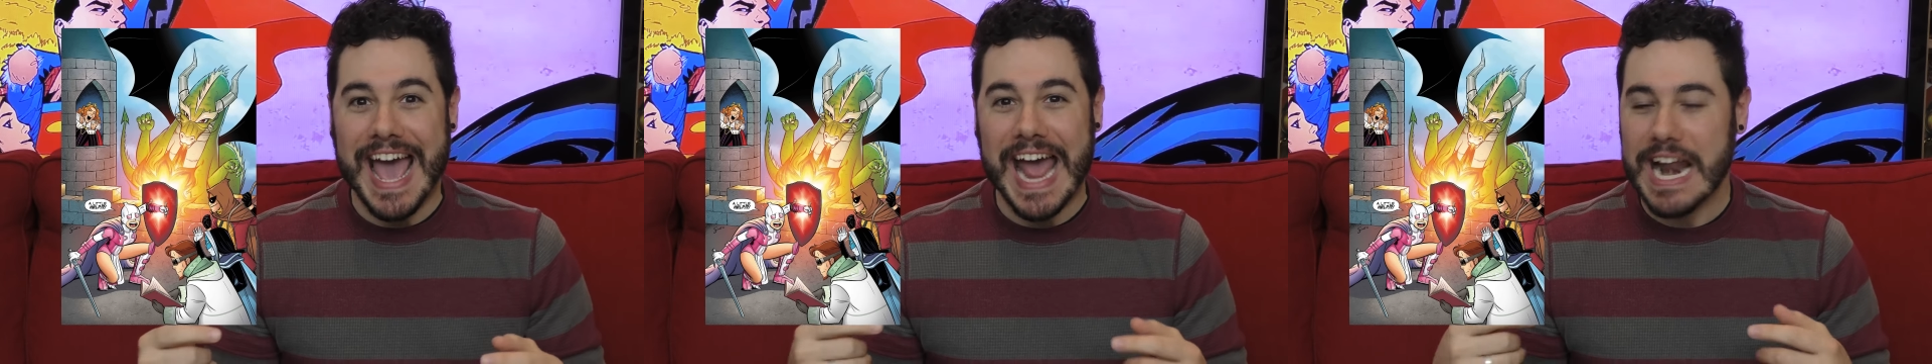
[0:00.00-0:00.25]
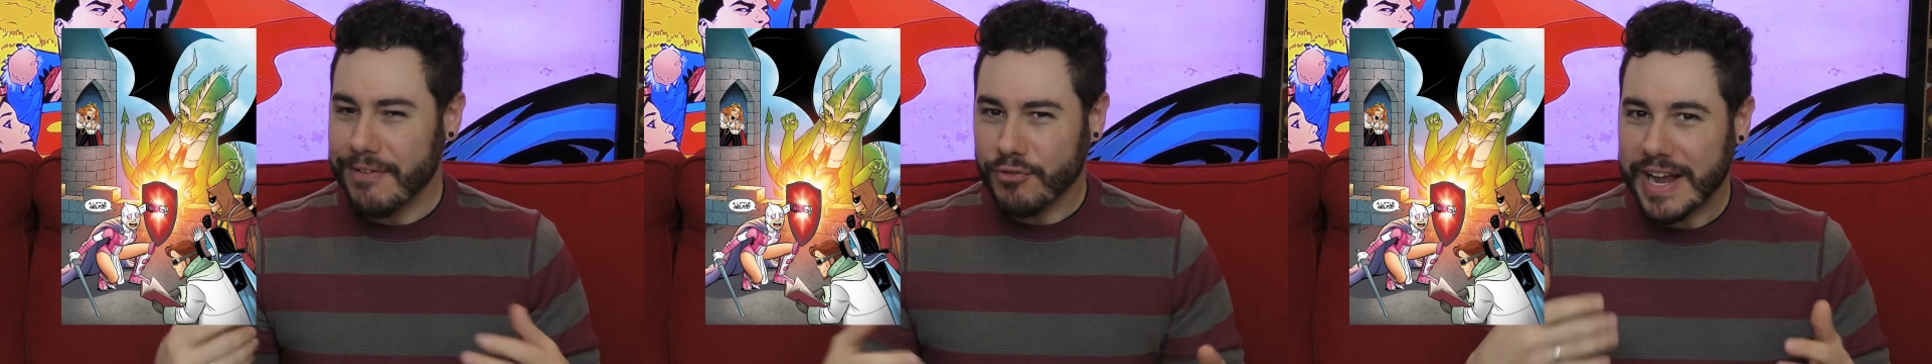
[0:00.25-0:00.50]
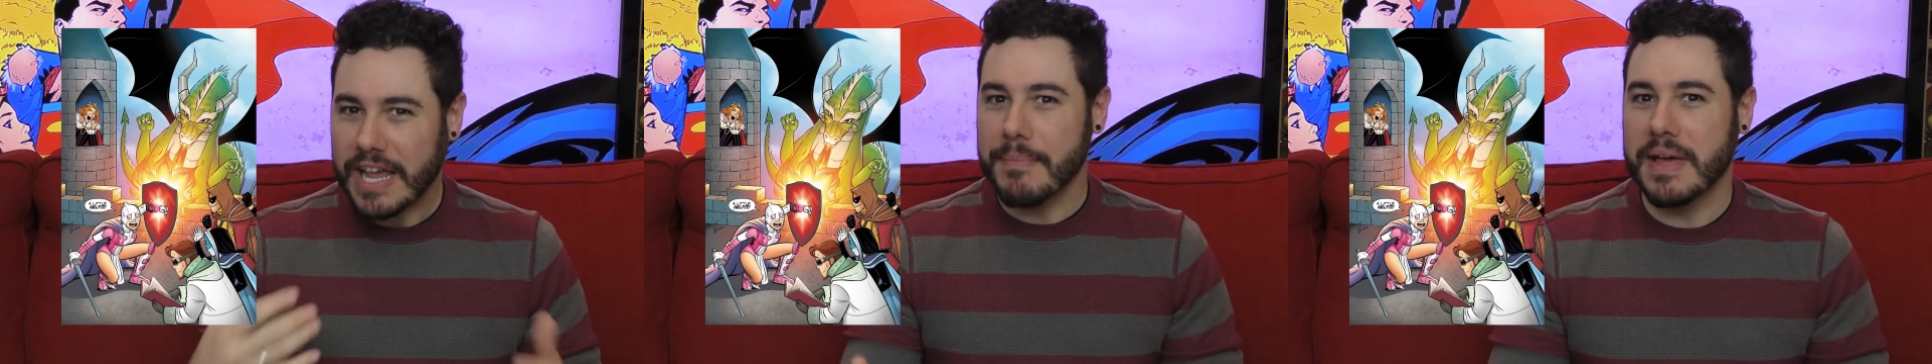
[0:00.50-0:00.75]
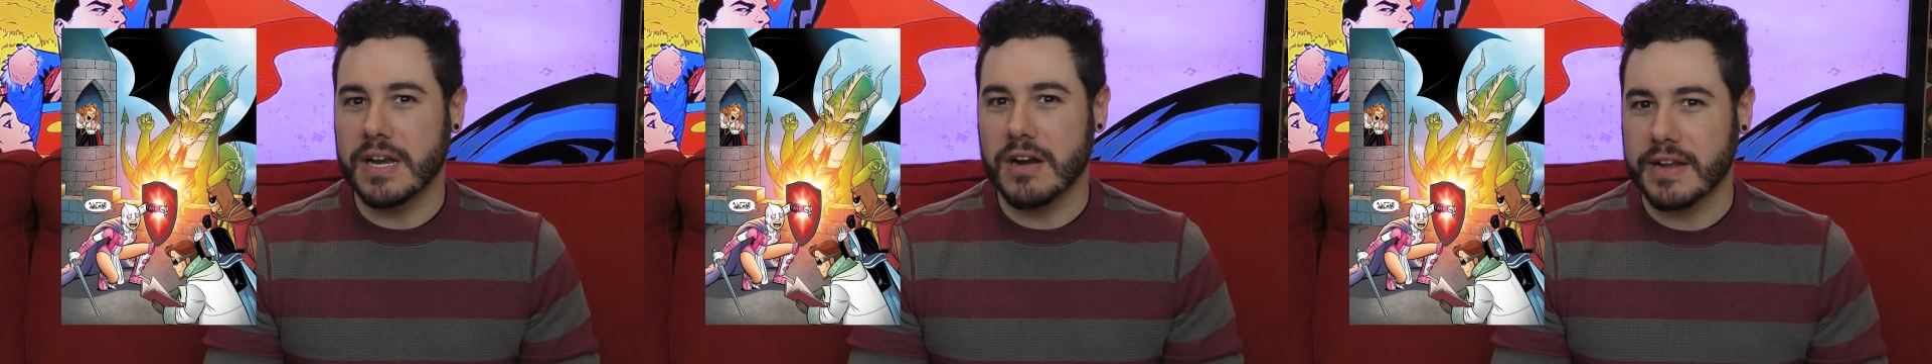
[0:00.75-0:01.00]
And I've
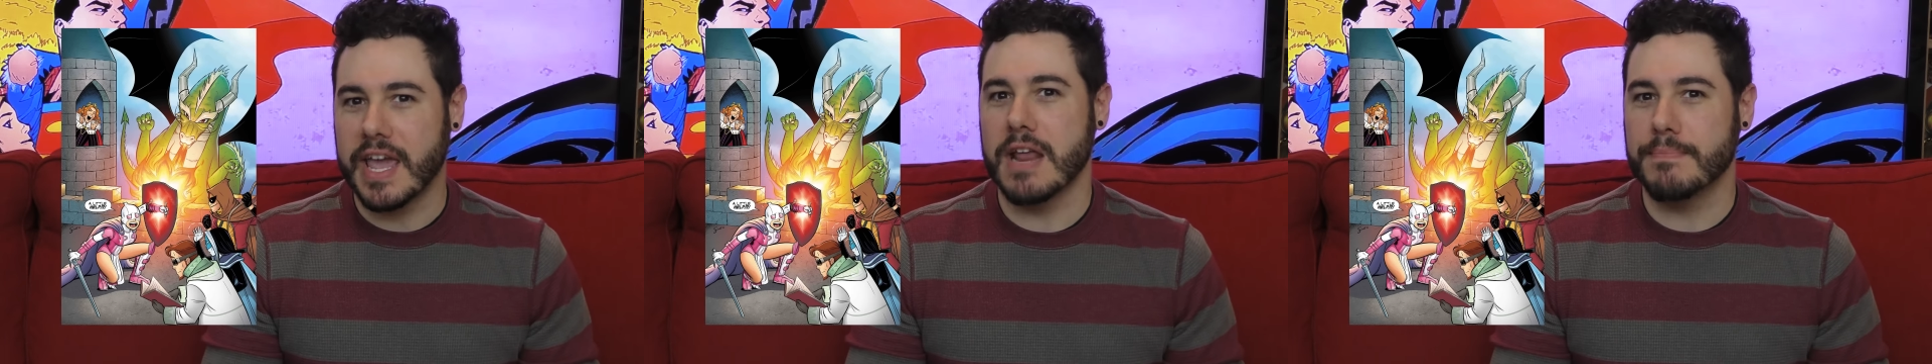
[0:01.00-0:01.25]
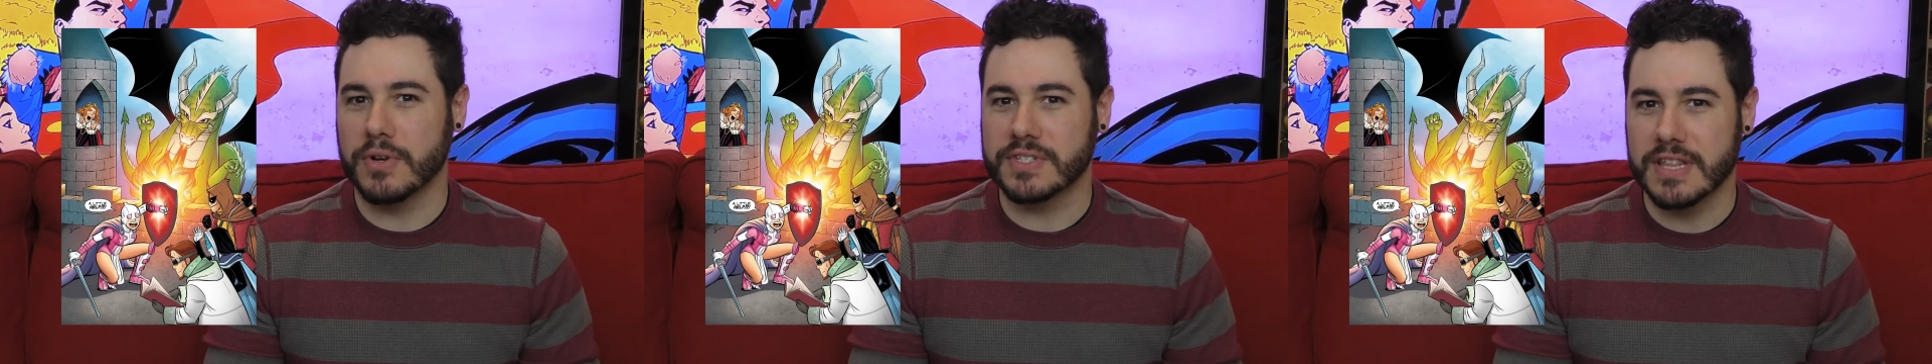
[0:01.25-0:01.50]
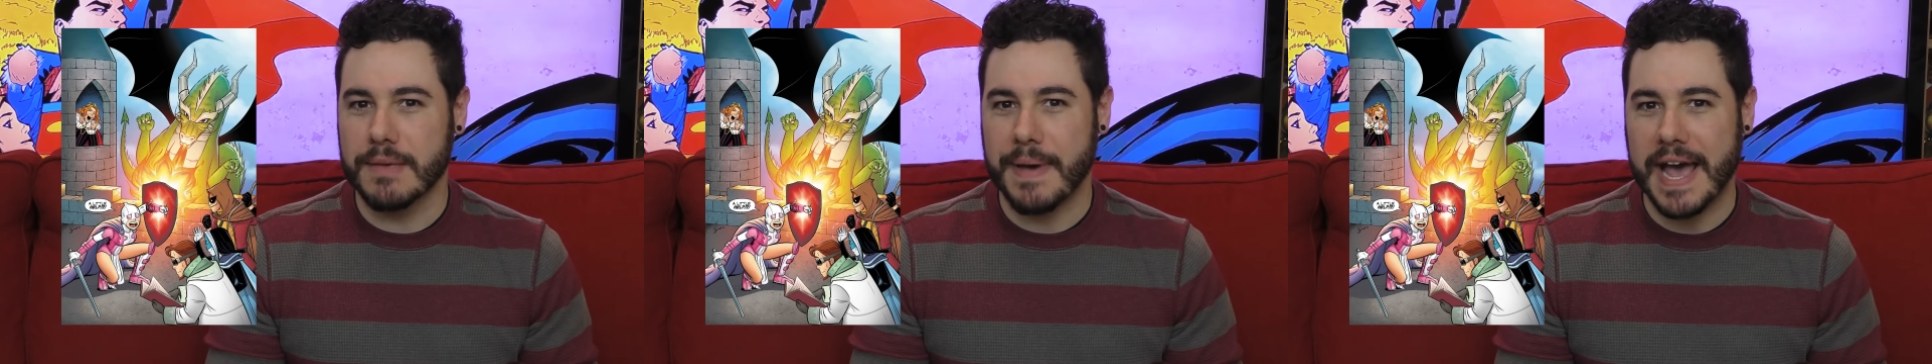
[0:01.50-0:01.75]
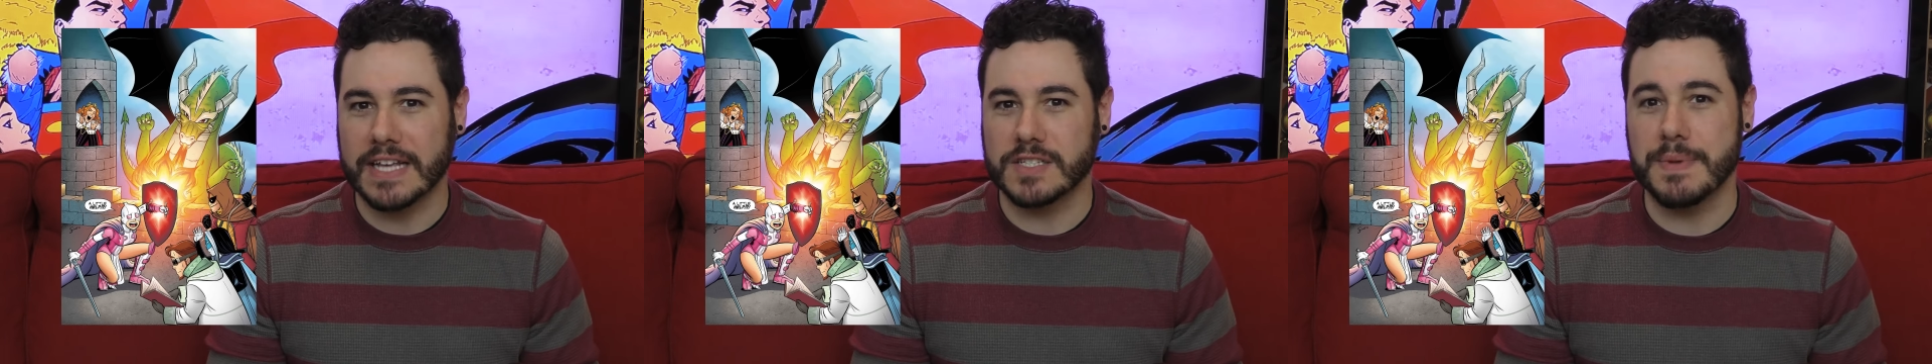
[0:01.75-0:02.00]
recommended arcade books in the
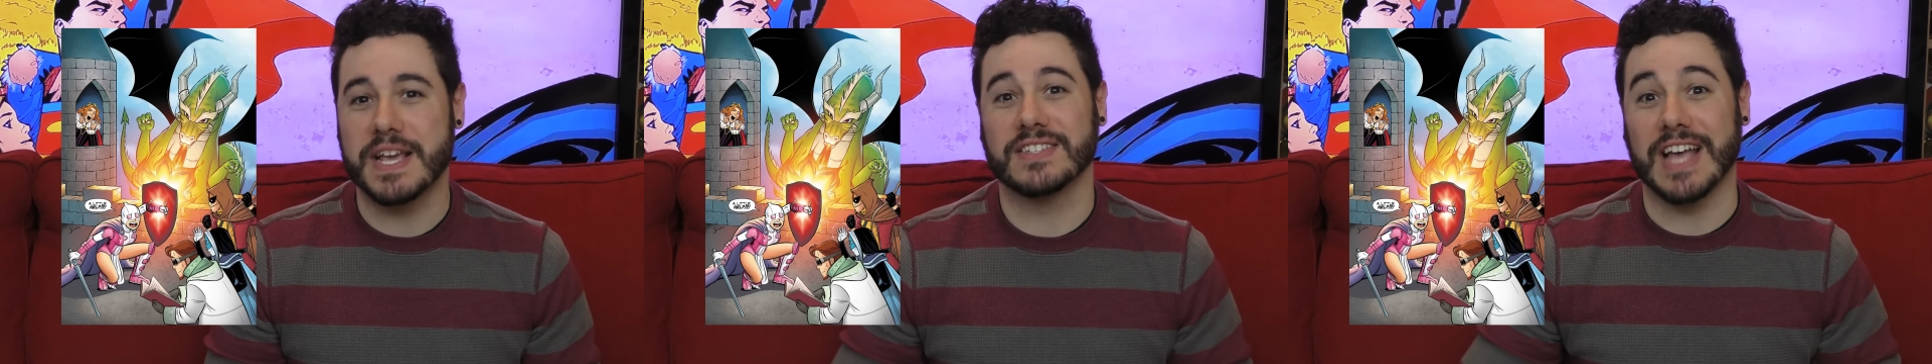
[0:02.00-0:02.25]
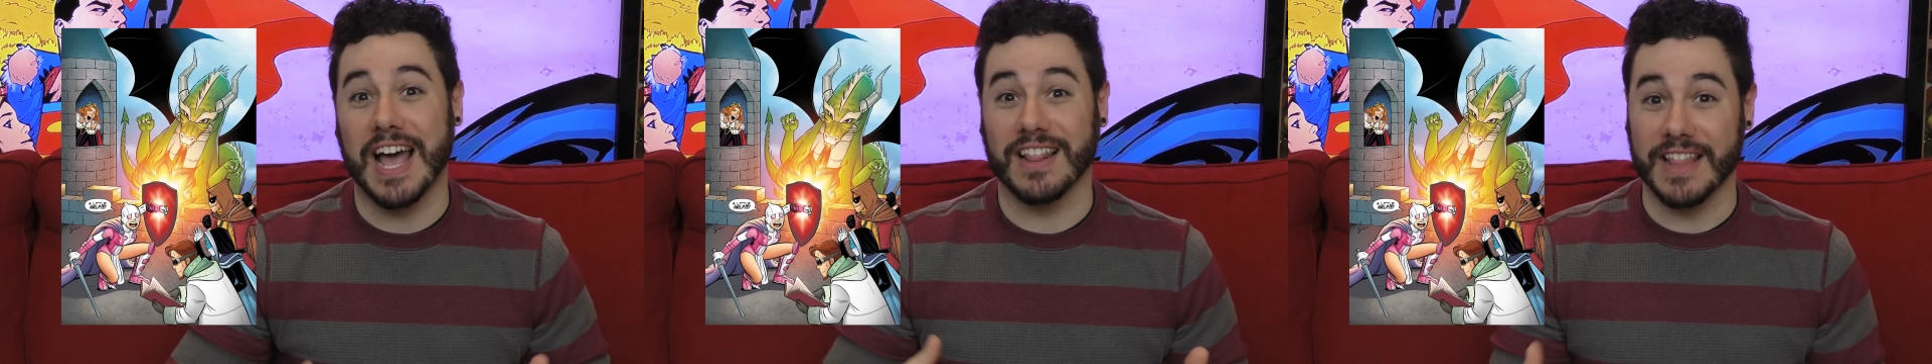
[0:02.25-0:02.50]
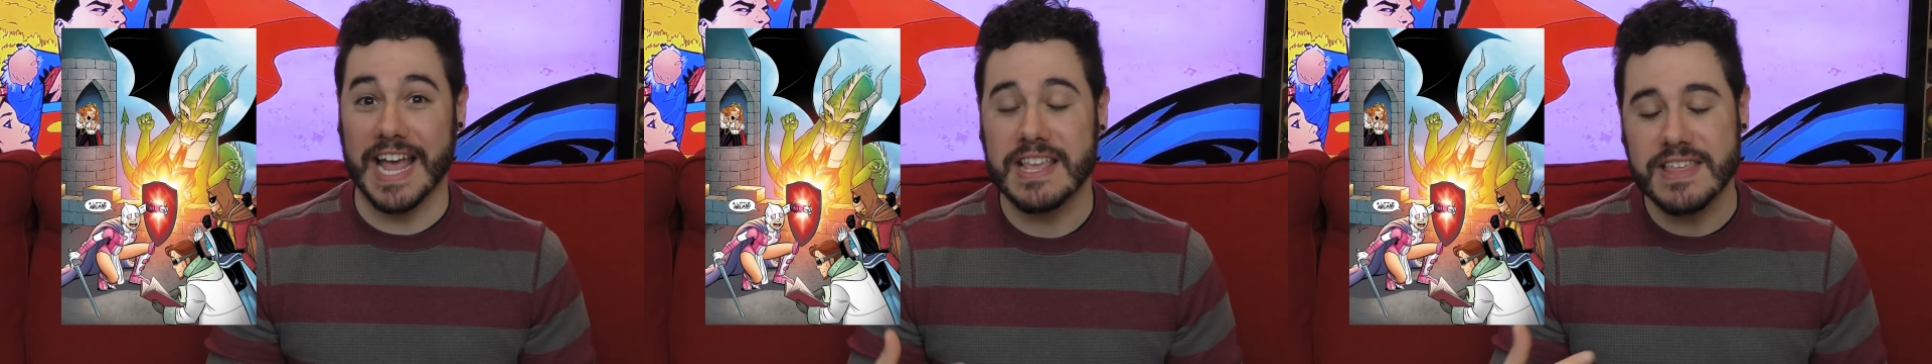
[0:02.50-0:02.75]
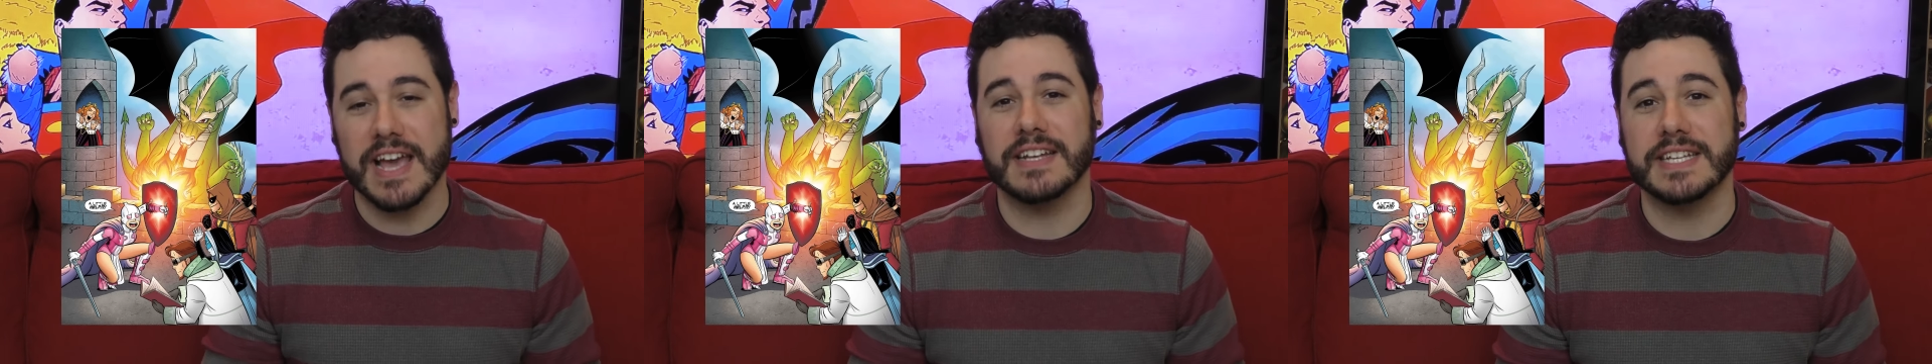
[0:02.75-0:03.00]
past because I
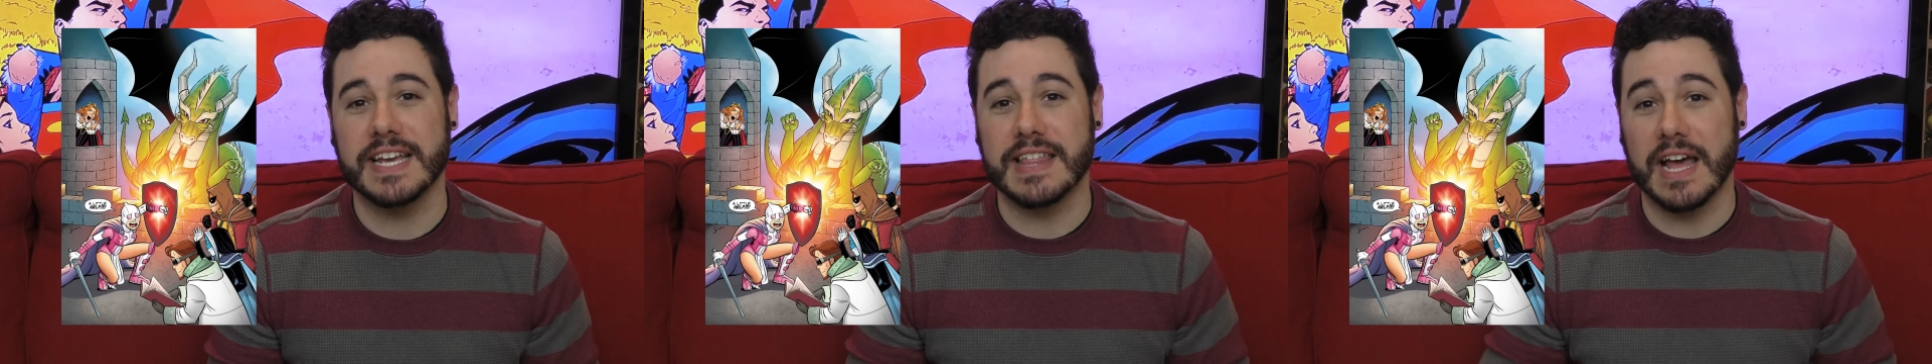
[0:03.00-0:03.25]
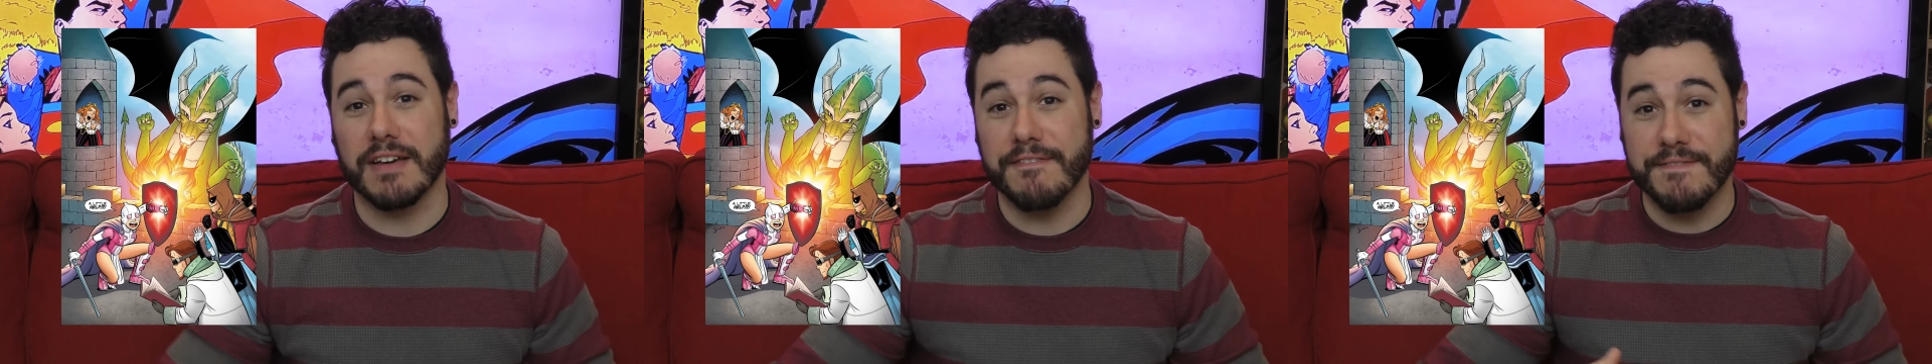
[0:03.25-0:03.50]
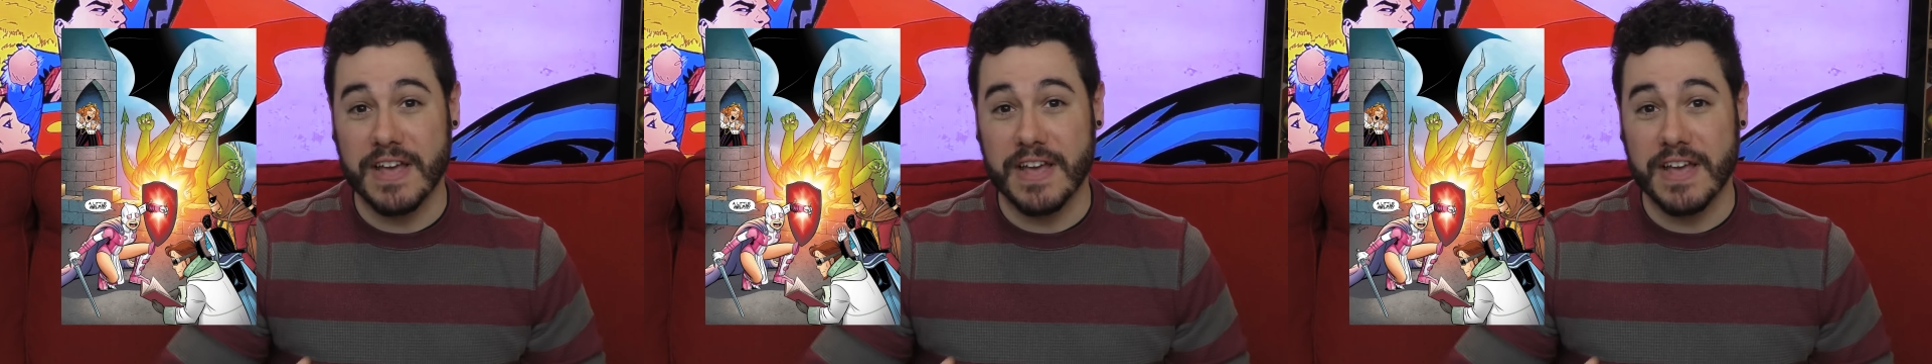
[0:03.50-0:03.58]
like the idea that a